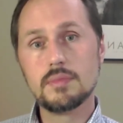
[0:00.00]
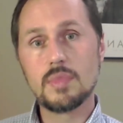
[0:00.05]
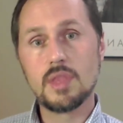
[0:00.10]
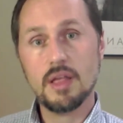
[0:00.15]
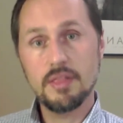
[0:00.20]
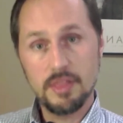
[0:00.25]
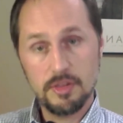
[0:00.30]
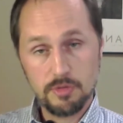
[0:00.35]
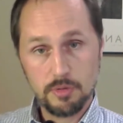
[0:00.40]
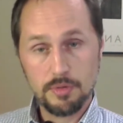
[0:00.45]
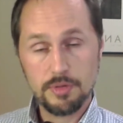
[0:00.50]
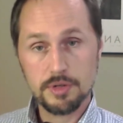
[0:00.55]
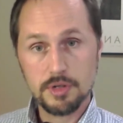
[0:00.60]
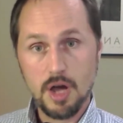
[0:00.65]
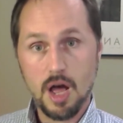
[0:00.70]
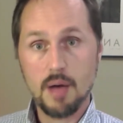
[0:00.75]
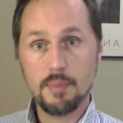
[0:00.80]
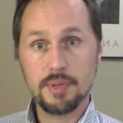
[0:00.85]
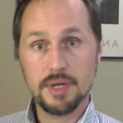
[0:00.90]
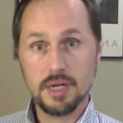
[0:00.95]
These are the
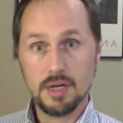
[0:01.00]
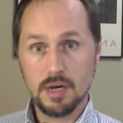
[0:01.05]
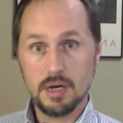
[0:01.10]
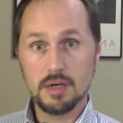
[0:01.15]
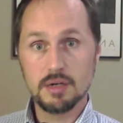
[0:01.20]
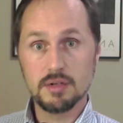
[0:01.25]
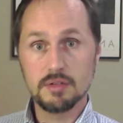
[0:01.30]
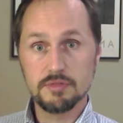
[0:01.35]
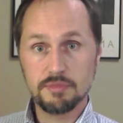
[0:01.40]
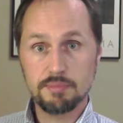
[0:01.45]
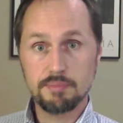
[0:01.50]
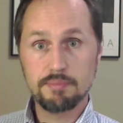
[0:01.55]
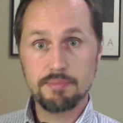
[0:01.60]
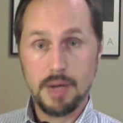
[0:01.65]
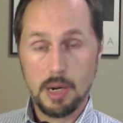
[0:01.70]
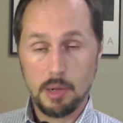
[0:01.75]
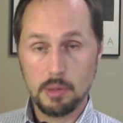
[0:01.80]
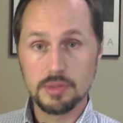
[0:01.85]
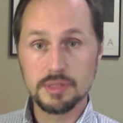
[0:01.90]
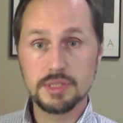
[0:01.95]
topic of
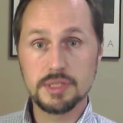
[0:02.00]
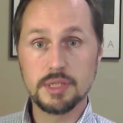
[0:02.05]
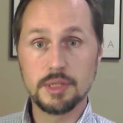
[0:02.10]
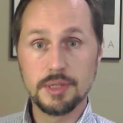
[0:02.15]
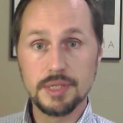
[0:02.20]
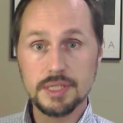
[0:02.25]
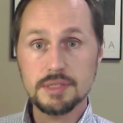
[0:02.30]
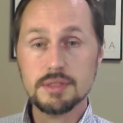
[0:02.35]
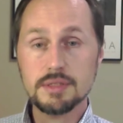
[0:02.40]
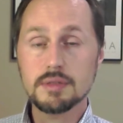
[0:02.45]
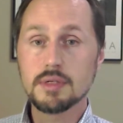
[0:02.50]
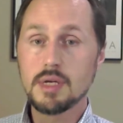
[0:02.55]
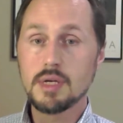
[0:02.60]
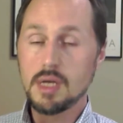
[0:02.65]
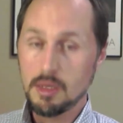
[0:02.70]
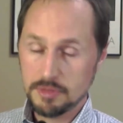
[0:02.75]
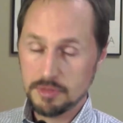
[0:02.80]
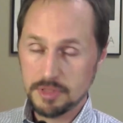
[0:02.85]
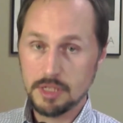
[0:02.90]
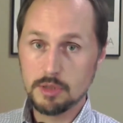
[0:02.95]
power series.
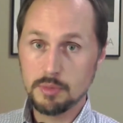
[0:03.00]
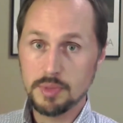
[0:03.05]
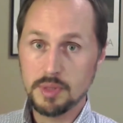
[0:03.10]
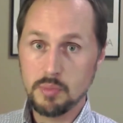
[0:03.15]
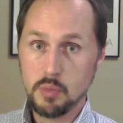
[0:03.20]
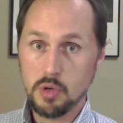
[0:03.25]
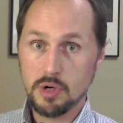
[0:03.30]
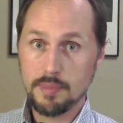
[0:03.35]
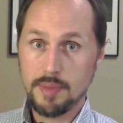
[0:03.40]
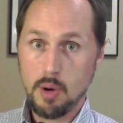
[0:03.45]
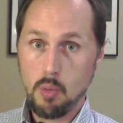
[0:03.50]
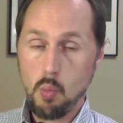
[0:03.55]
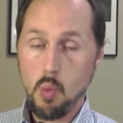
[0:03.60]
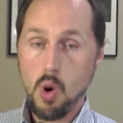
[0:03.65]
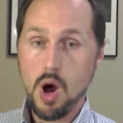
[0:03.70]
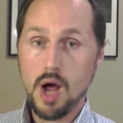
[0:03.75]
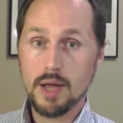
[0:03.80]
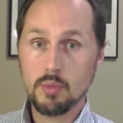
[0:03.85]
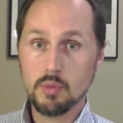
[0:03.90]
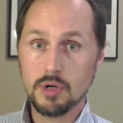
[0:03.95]
Say a little bit more about
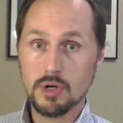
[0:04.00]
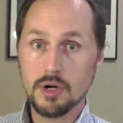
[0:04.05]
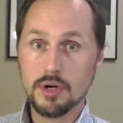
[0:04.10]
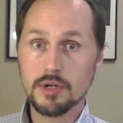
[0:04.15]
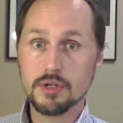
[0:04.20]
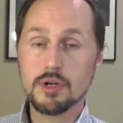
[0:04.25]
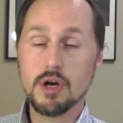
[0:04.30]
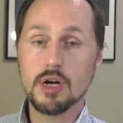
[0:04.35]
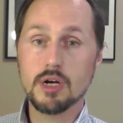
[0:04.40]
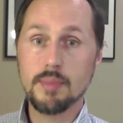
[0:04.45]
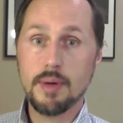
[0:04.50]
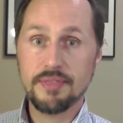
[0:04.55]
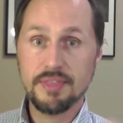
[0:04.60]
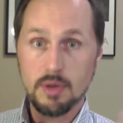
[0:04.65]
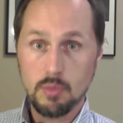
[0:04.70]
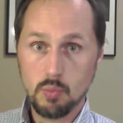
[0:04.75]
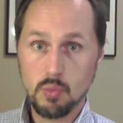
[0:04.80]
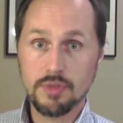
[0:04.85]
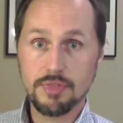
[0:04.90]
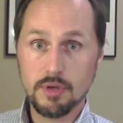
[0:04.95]
why we're going to talk about
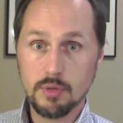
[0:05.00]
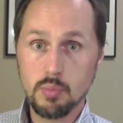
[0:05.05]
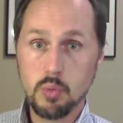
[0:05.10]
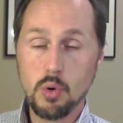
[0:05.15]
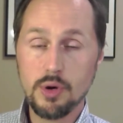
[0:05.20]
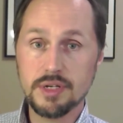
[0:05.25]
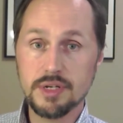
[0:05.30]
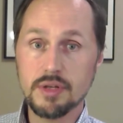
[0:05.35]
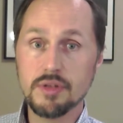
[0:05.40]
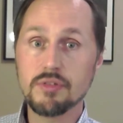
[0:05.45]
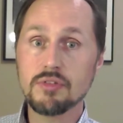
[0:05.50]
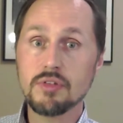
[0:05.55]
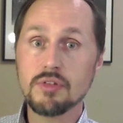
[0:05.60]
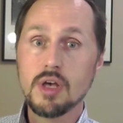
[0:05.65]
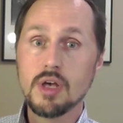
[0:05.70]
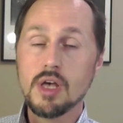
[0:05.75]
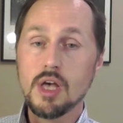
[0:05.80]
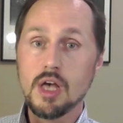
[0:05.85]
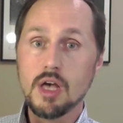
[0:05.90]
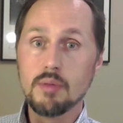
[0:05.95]
them, what their point is.
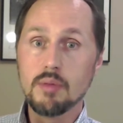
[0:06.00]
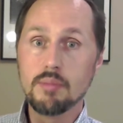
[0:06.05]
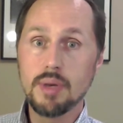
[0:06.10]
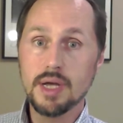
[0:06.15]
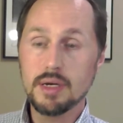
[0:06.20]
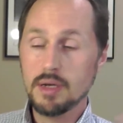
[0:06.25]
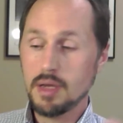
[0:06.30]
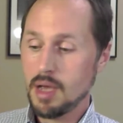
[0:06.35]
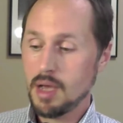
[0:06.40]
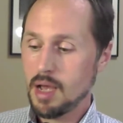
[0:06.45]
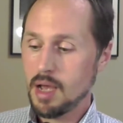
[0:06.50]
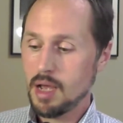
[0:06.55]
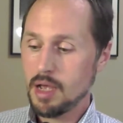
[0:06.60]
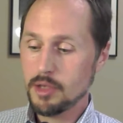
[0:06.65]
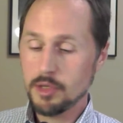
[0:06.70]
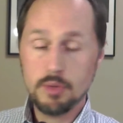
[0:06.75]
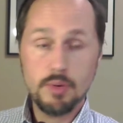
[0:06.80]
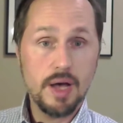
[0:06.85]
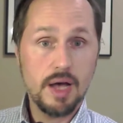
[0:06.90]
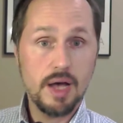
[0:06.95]
But
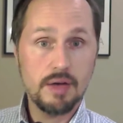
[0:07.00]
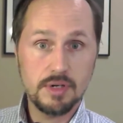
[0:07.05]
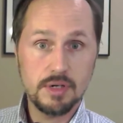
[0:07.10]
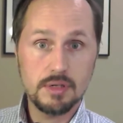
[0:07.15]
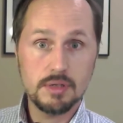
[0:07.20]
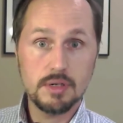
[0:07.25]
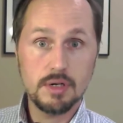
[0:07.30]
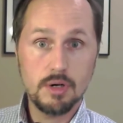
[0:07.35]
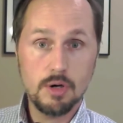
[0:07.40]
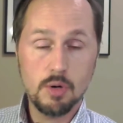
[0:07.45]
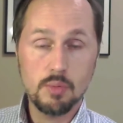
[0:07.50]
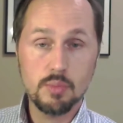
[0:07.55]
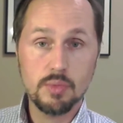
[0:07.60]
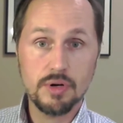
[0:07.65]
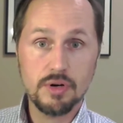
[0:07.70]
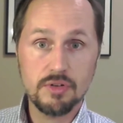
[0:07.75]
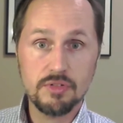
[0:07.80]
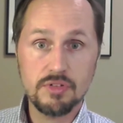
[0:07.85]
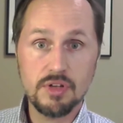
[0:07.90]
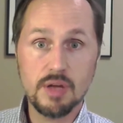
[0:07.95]
you have a homework
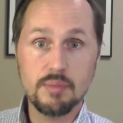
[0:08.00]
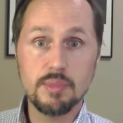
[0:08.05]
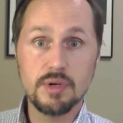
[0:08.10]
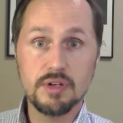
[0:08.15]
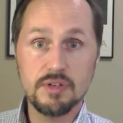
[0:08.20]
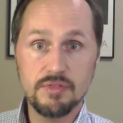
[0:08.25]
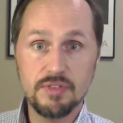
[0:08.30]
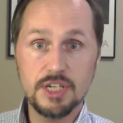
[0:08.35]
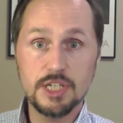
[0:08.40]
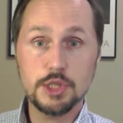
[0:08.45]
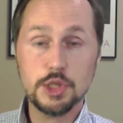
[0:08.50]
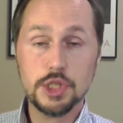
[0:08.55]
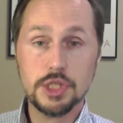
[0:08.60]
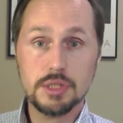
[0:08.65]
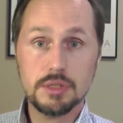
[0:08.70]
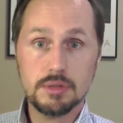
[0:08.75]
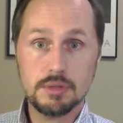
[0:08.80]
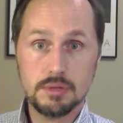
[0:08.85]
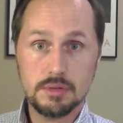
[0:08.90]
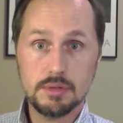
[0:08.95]
assignment of each,
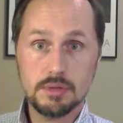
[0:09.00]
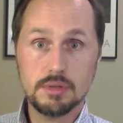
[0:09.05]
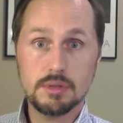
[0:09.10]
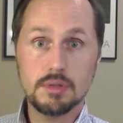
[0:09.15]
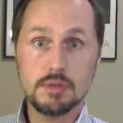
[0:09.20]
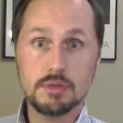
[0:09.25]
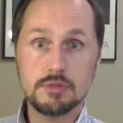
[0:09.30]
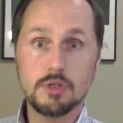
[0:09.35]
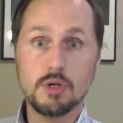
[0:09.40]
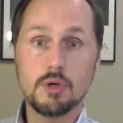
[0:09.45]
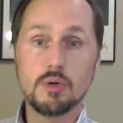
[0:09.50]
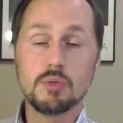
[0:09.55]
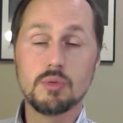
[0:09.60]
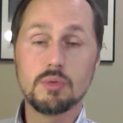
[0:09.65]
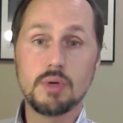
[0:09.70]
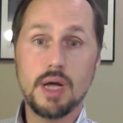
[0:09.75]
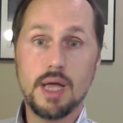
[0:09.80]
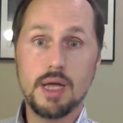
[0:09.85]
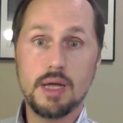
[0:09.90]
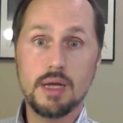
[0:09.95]
so
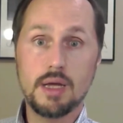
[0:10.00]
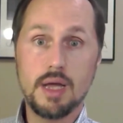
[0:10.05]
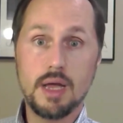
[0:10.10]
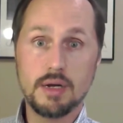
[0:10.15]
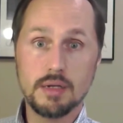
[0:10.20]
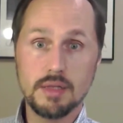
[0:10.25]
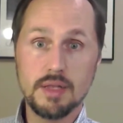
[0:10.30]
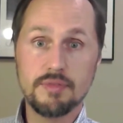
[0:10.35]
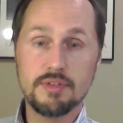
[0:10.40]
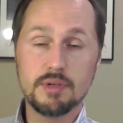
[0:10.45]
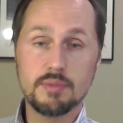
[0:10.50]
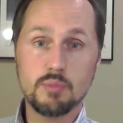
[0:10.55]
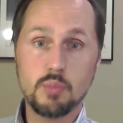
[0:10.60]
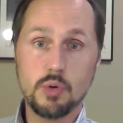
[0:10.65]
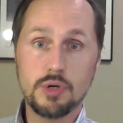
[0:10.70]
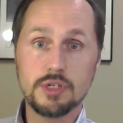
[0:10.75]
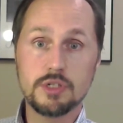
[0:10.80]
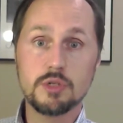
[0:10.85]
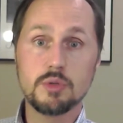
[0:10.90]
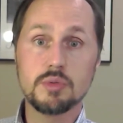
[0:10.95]
an
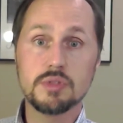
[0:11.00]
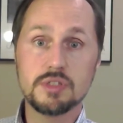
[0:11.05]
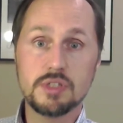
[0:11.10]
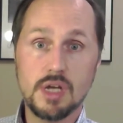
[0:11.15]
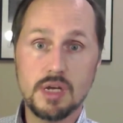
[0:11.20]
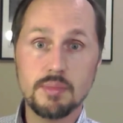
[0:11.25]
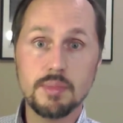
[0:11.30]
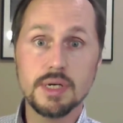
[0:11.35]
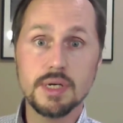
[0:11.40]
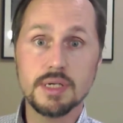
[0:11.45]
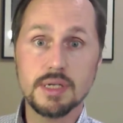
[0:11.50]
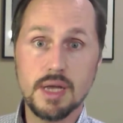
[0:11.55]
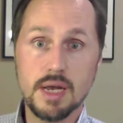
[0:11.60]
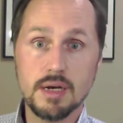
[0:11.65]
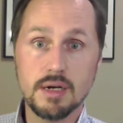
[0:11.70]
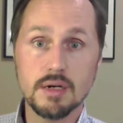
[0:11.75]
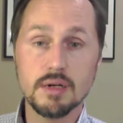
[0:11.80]
11.2 assignment and an